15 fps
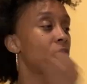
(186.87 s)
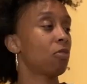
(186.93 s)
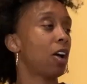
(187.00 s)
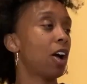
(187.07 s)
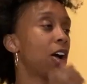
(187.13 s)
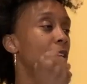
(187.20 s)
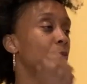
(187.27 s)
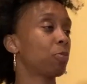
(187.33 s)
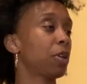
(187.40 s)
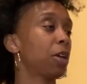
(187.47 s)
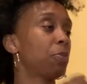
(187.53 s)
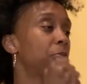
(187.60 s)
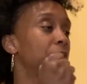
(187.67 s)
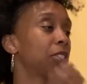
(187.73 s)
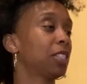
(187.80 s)
Rock, Rock
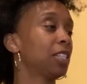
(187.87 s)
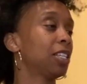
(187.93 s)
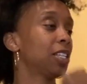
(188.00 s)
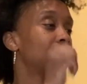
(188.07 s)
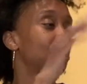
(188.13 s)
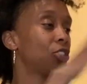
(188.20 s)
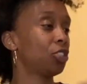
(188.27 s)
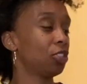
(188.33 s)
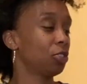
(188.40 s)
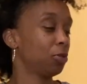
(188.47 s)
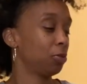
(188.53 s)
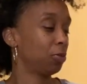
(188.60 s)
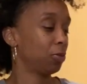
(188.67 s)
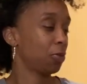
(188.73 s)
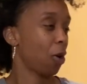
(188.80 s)
paper, paper, scissors, scissors
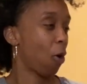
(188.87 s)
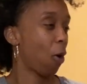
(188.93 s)
shoot. shoot.